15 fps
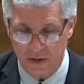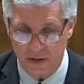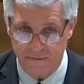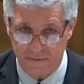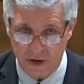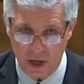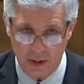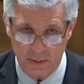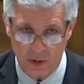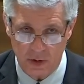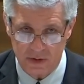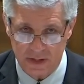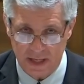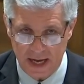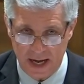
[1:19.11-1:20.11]
that
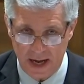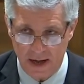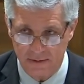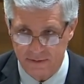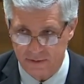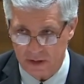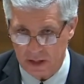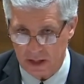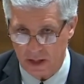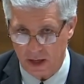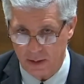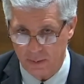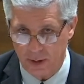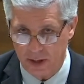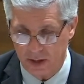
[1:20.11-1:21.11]
farmers have in
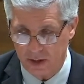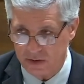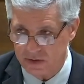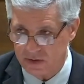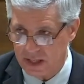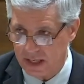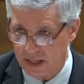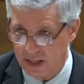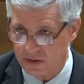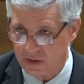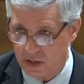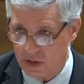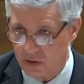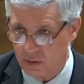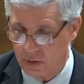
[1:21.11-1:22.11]
our part of the state as
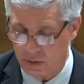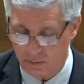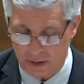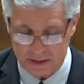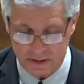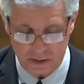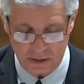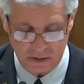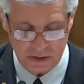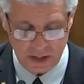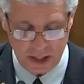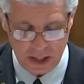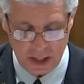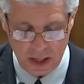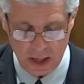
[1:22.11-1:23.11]
they do in the rest of the
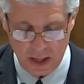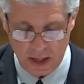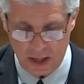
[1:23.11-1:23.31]
state.